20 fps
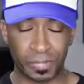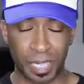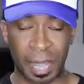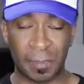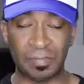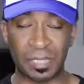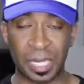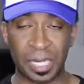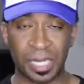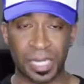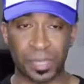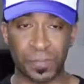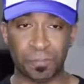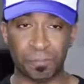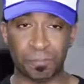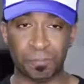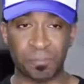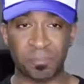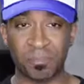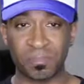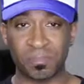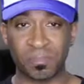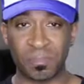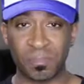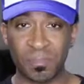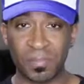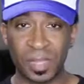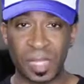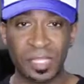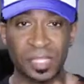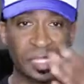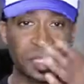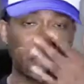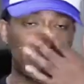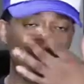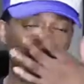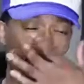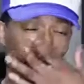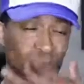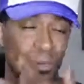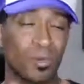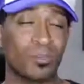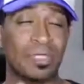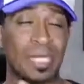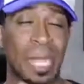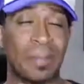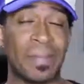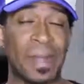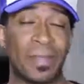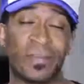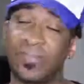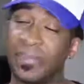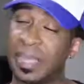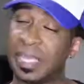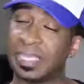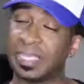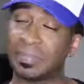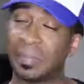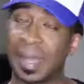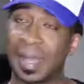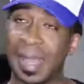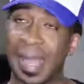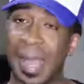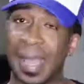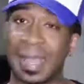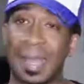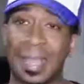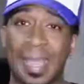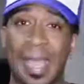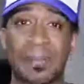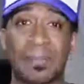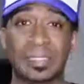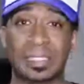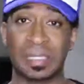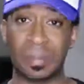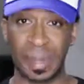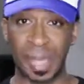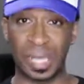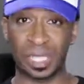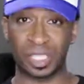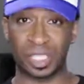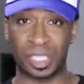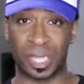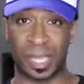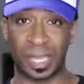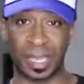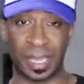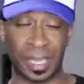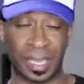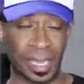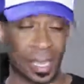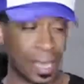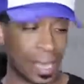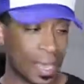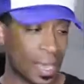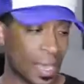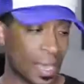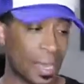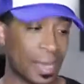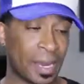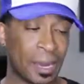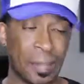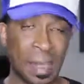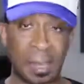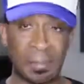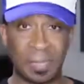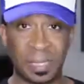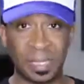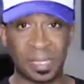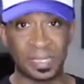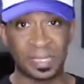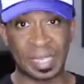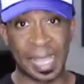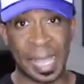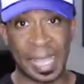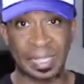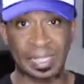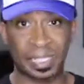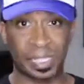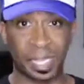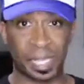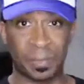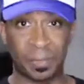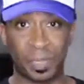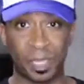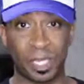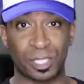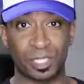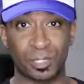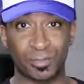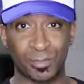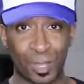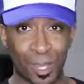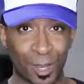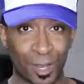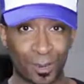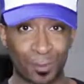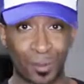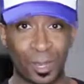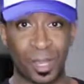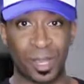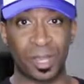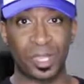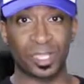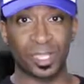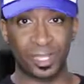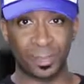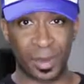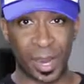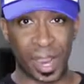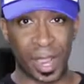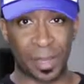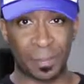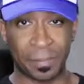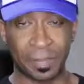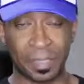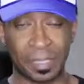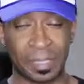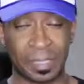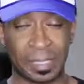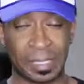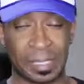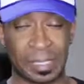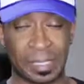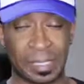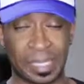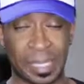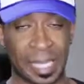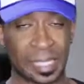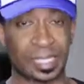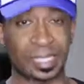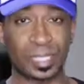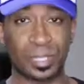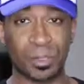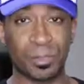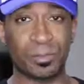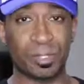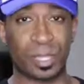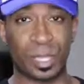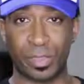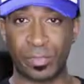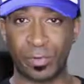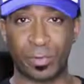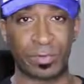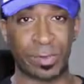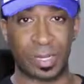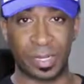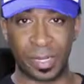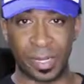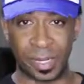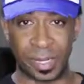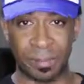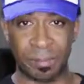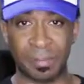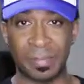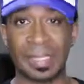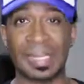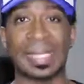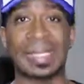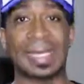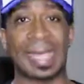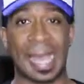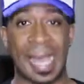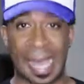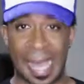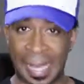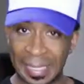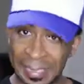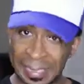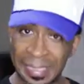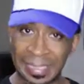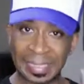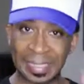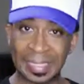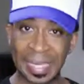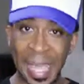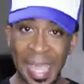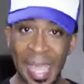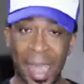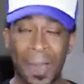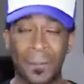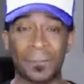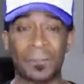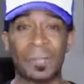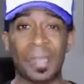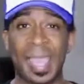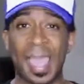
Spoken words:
I'm telling you, tears rolled down my face, my God, like I was the main chick. And I might be the side chick, because you know, Scrap gets coochie thrown at him nonstop.